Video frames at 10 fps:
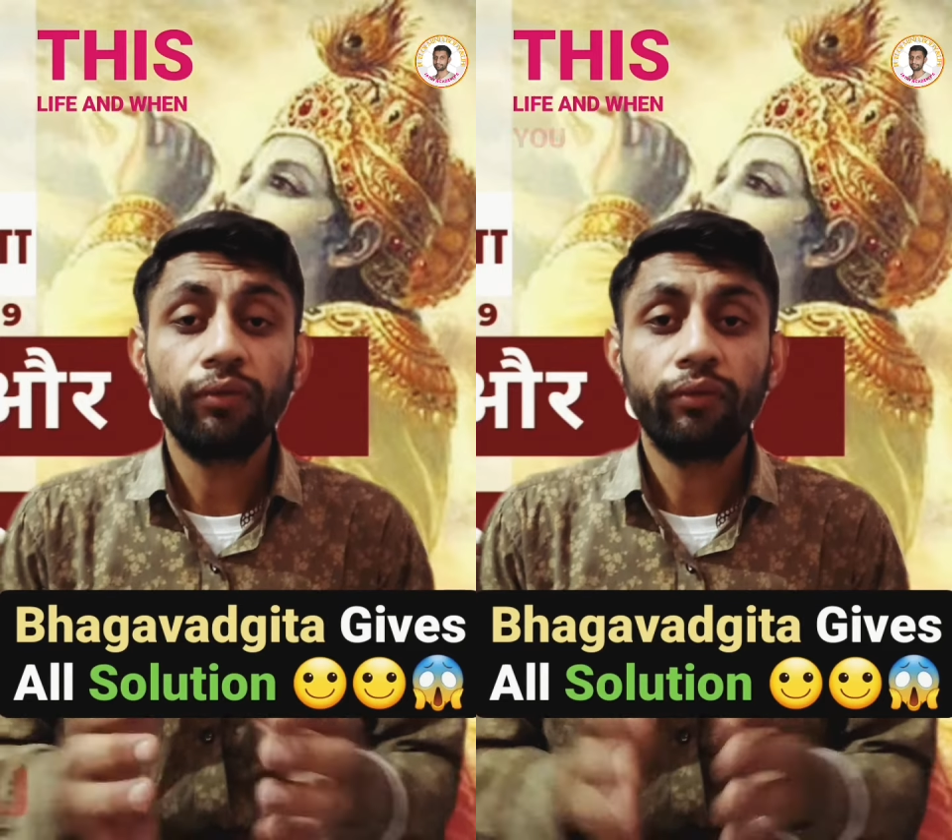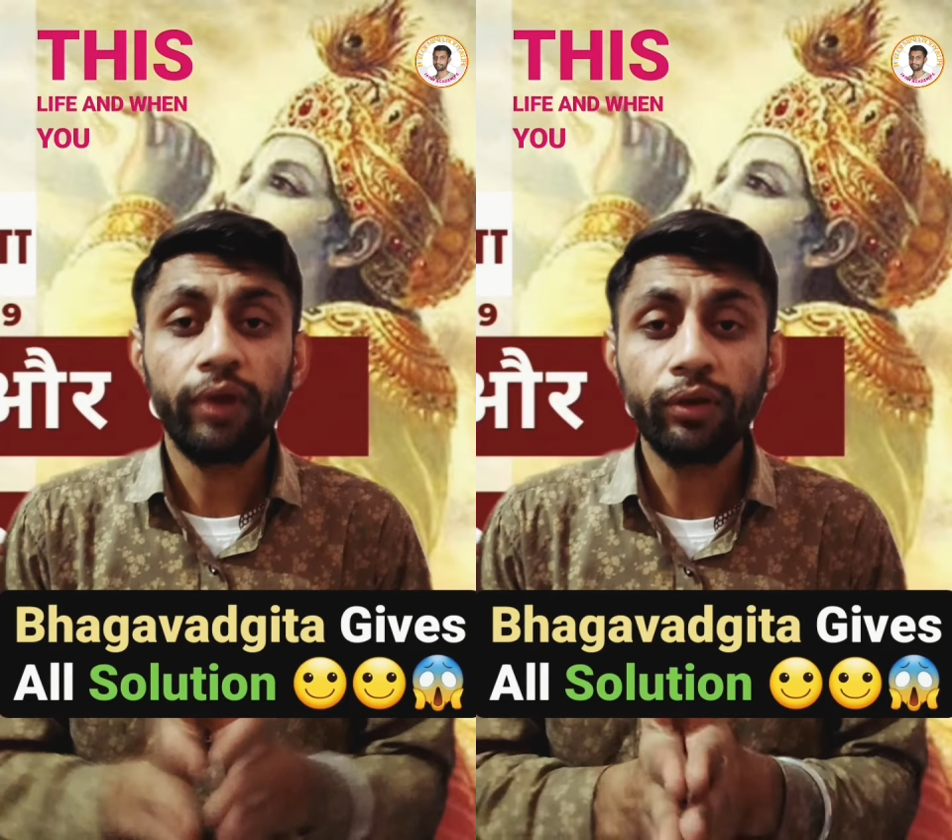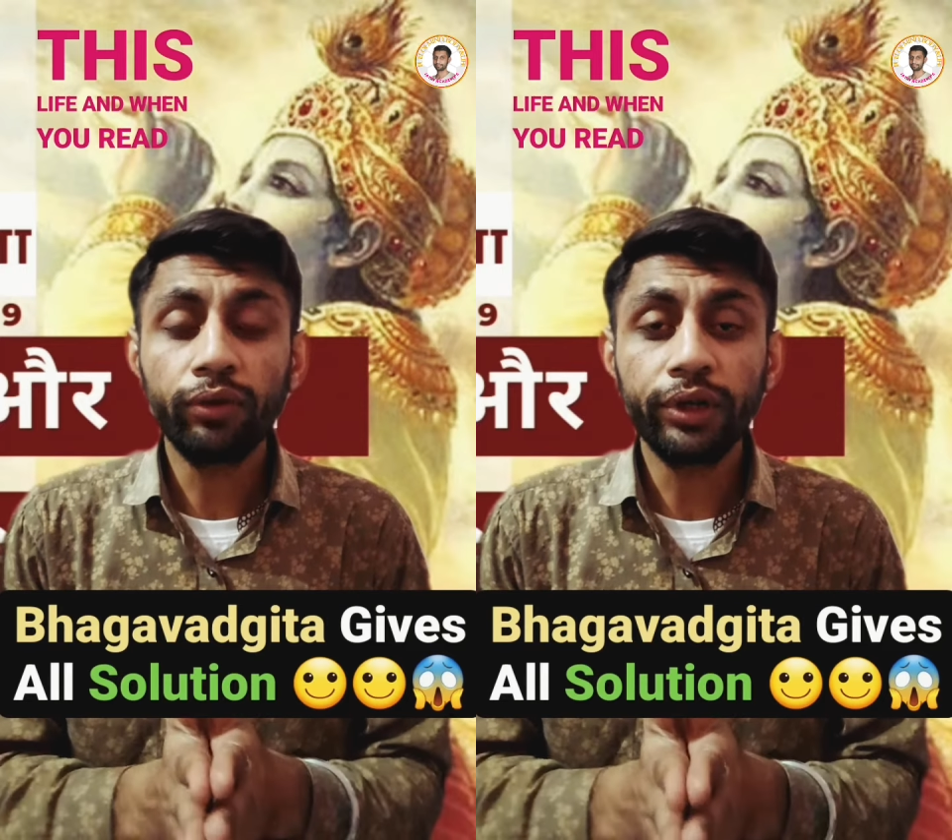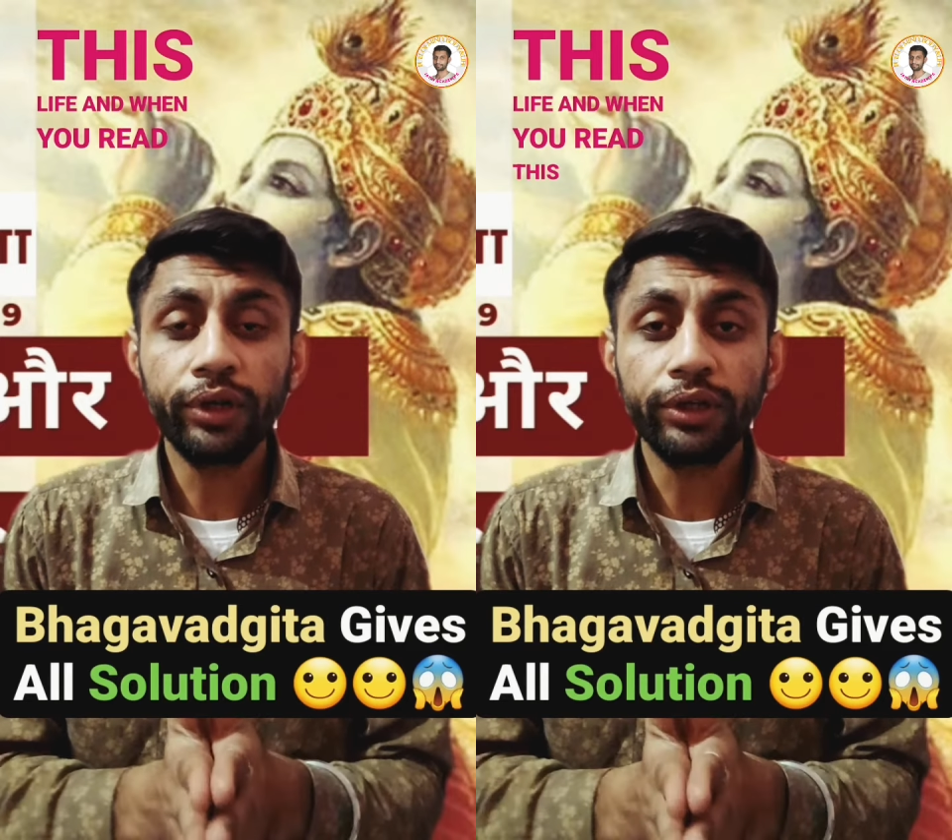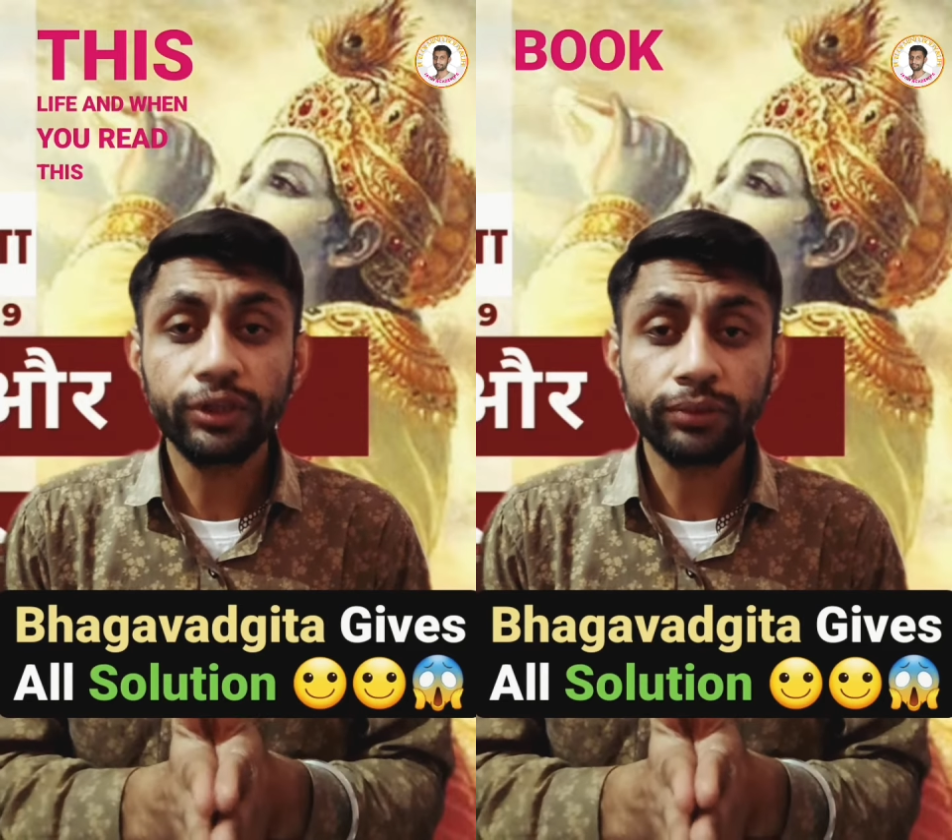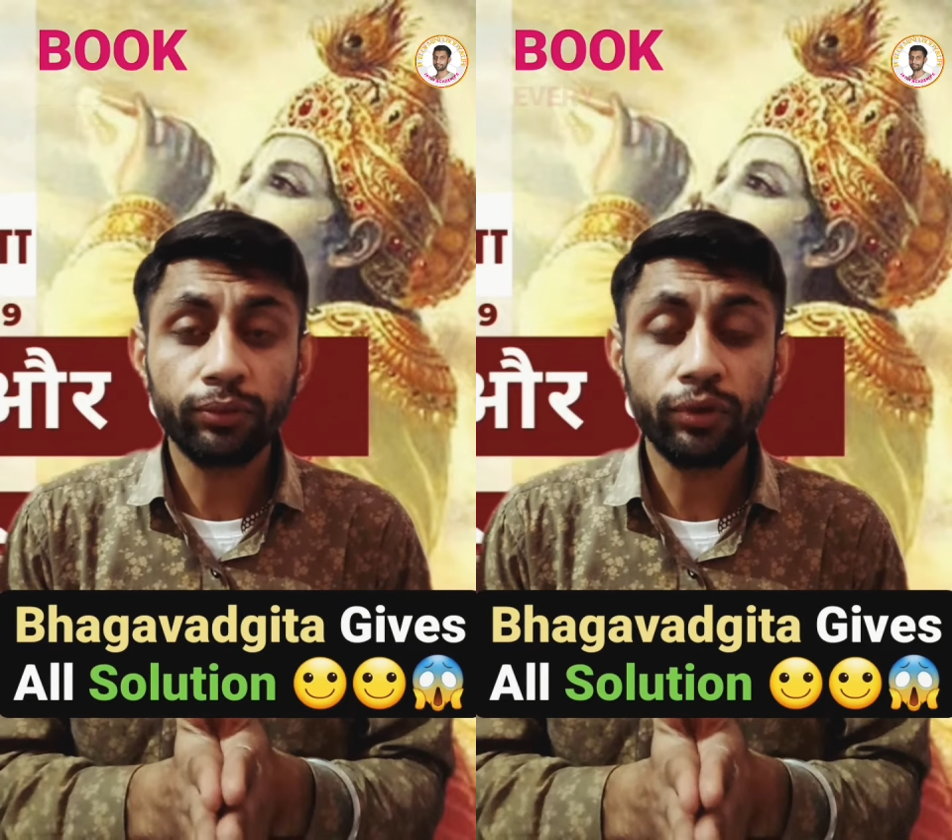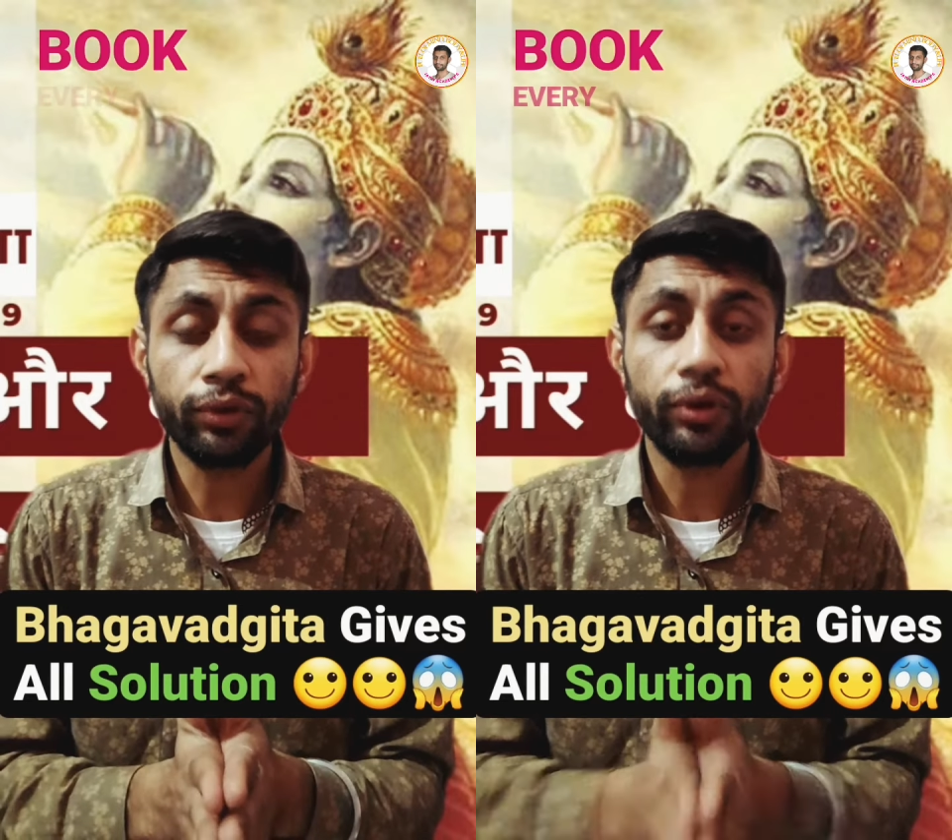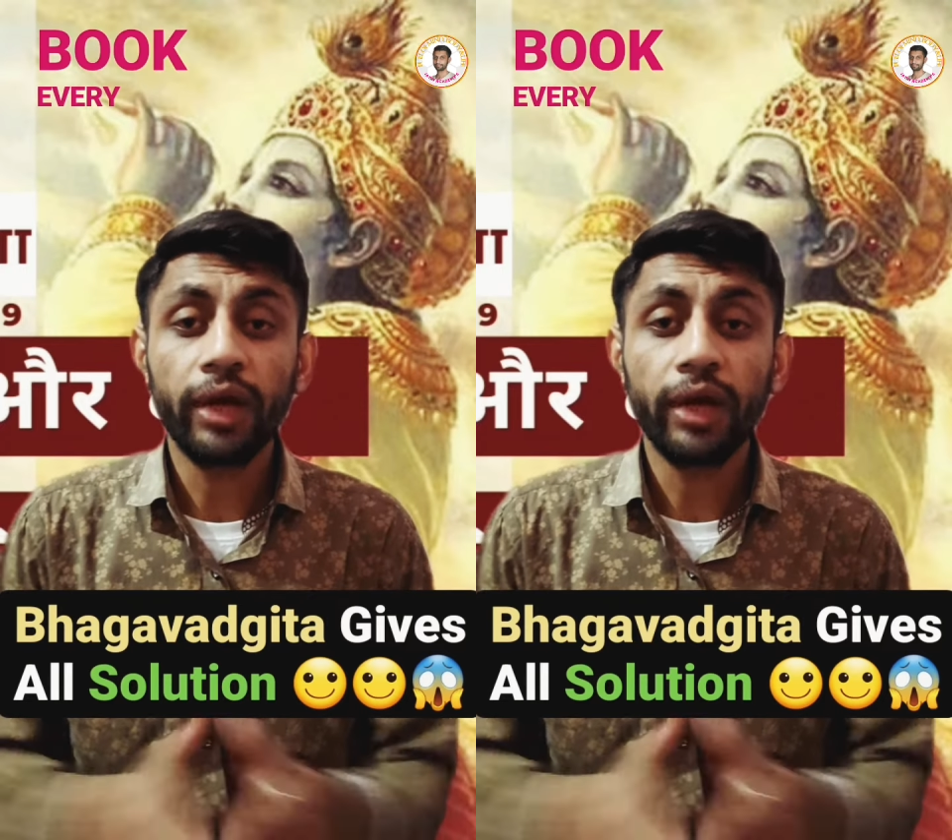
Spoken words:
when you read this book,